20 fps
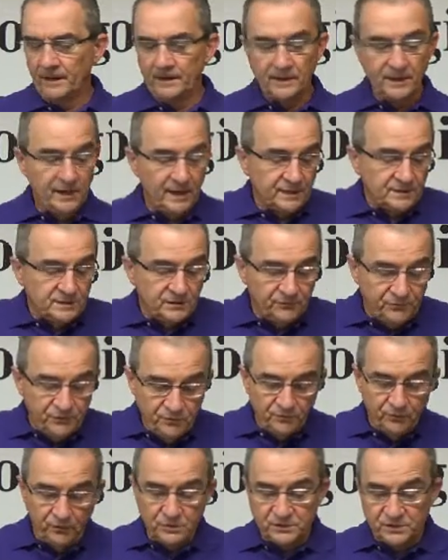and he has a
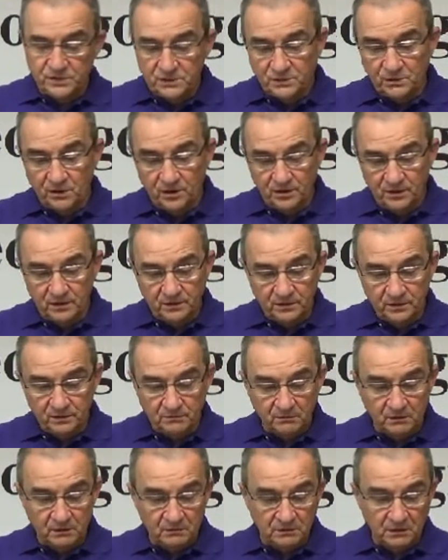few verses on it
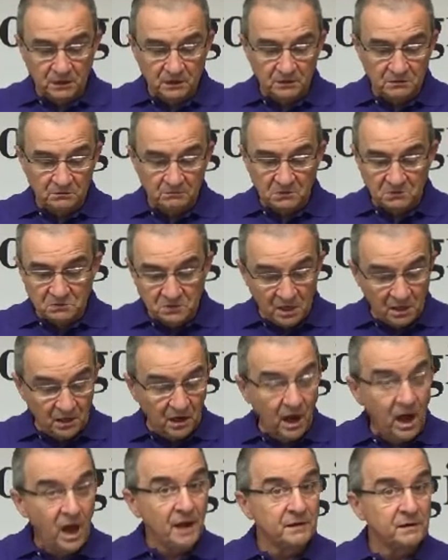uh, uh there's not a
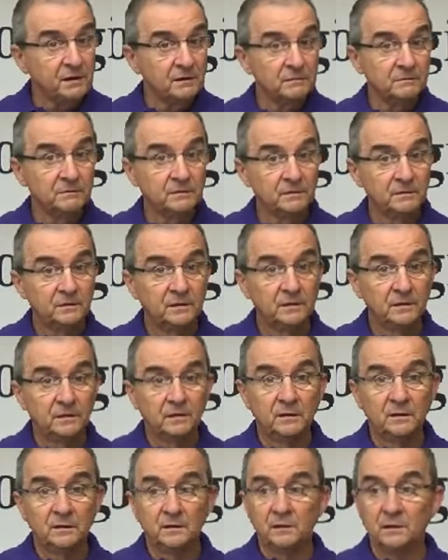lot
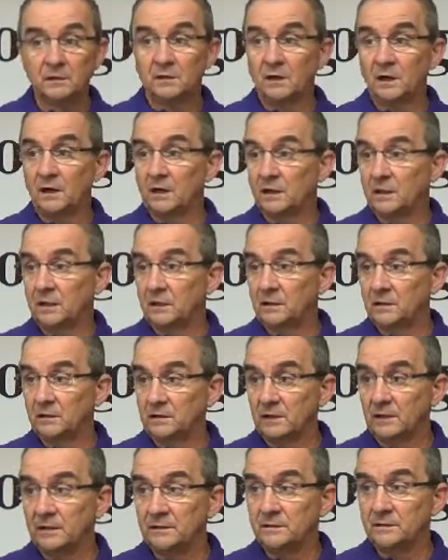uh,
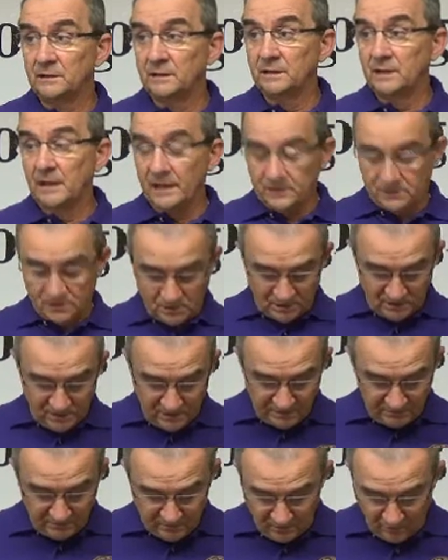he, he
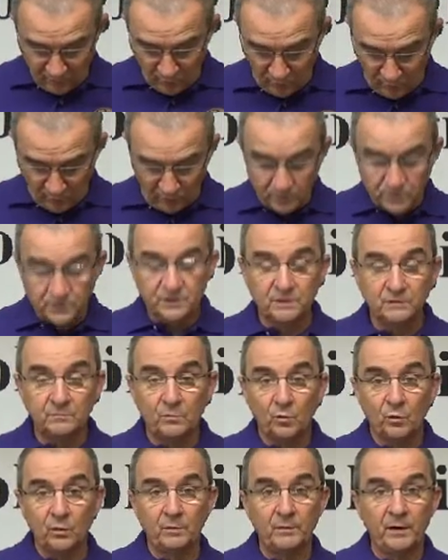actually warns them
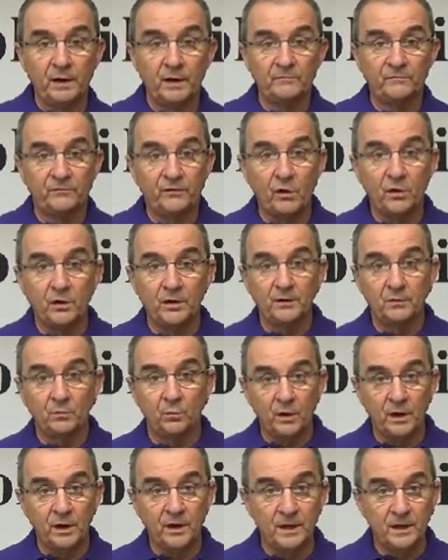more about falling
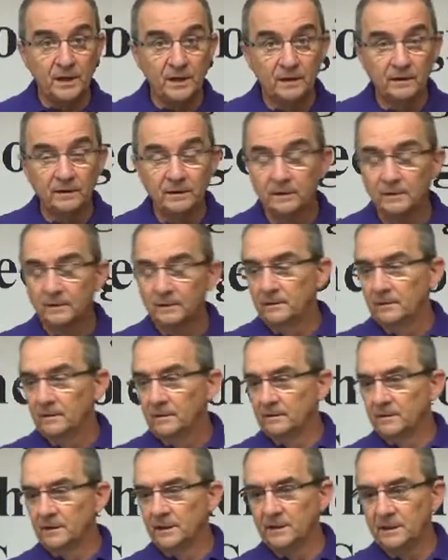away
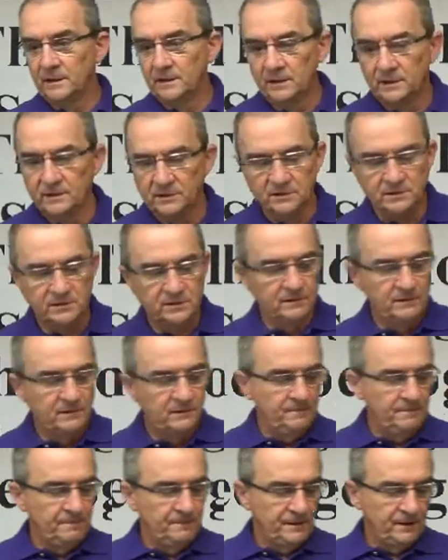than he does
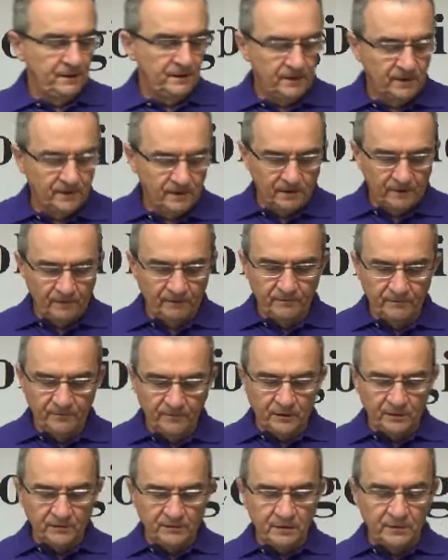uh,
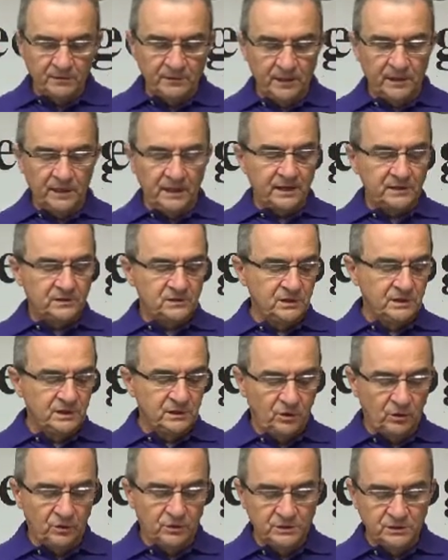th then he actually
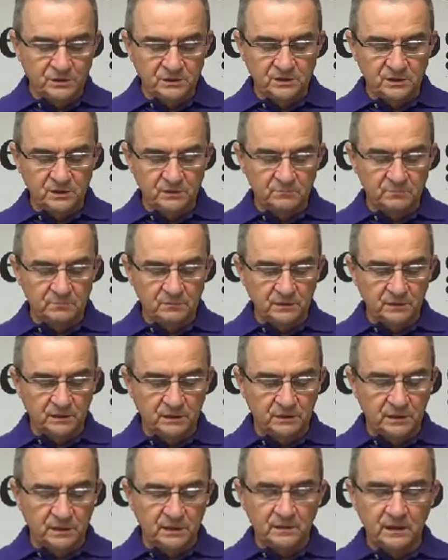encourages them
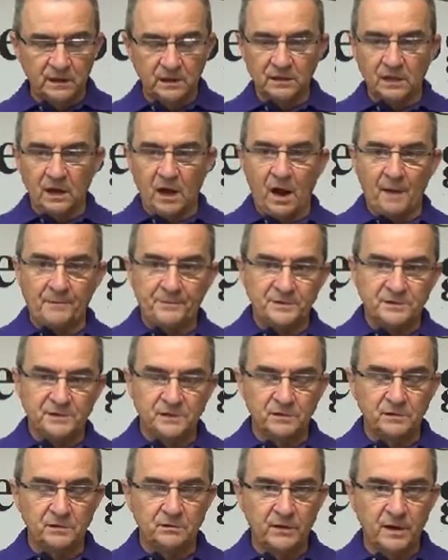in, in, in, the
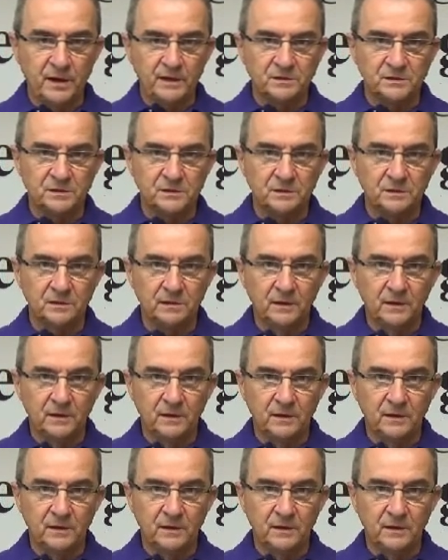opposite direction.